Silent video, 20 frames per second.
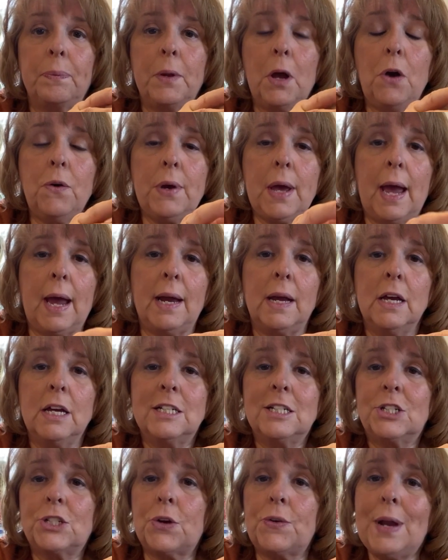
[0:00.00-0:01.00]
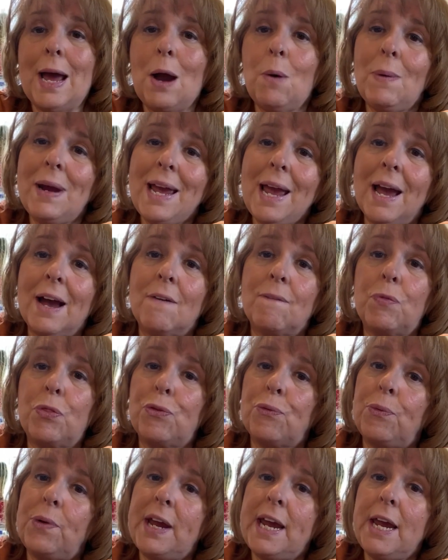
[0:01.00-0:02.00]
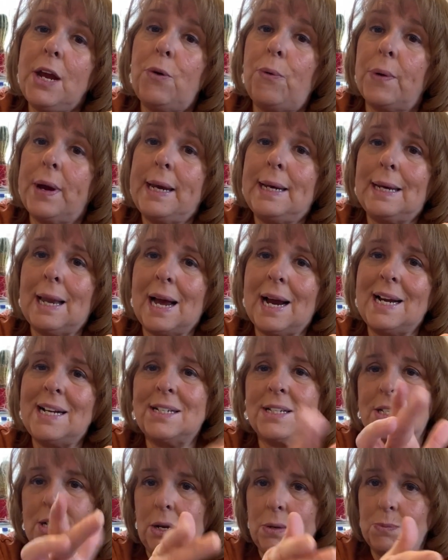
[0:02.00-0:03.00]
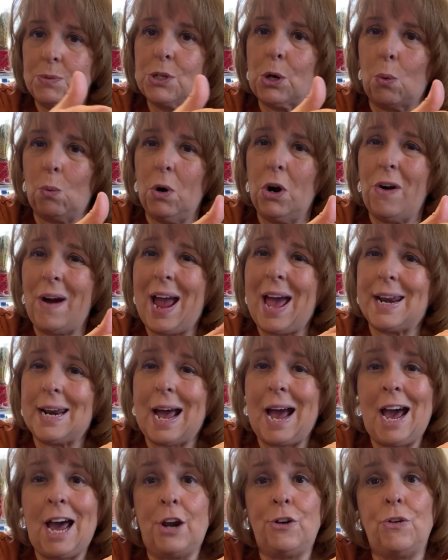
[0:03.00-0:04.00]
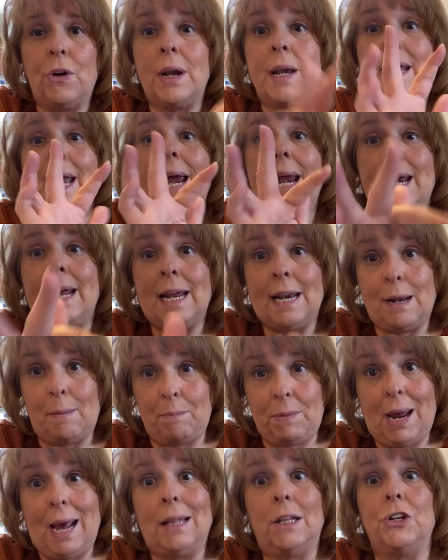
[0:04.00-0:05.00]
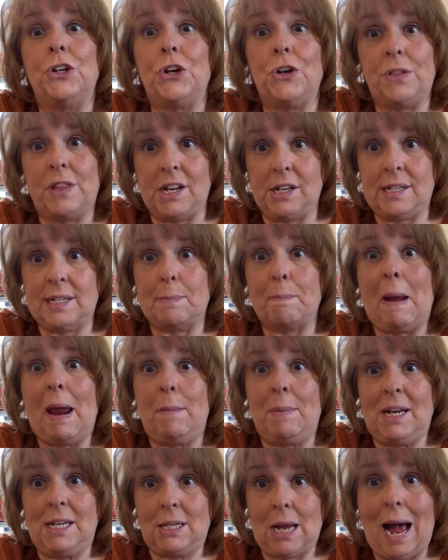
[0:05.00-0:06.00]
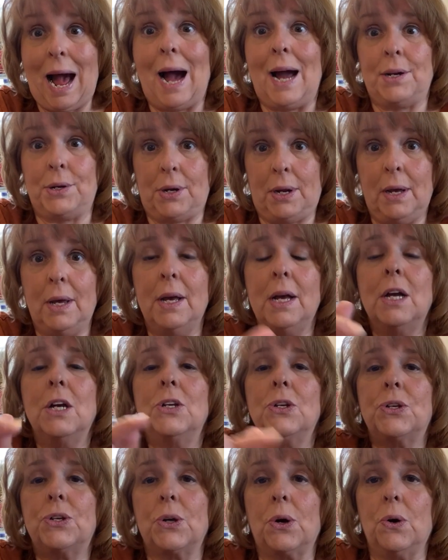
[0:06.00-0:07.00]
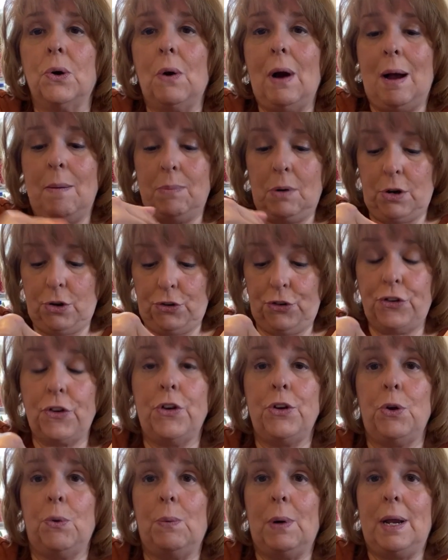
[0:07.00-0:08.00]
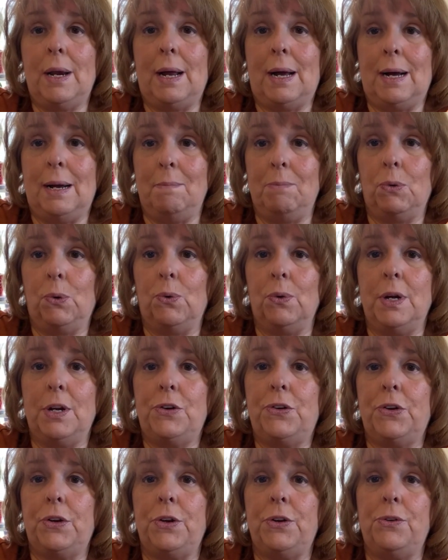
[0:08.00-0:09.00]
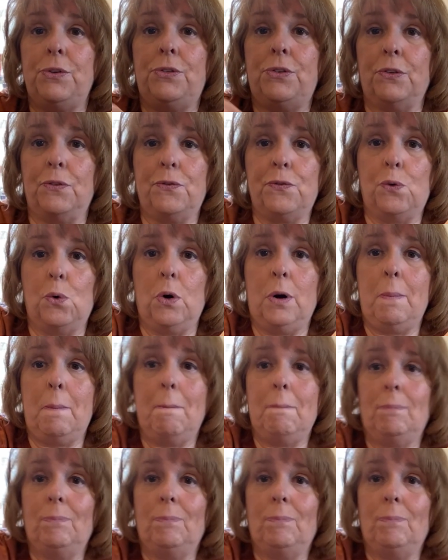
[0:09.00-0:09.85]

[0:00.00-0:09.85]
Okay, so now we have 3 green lights, so we're at 180, and I'm telling you, this baby's hot. So I'm going to show you what I'm going to use it for.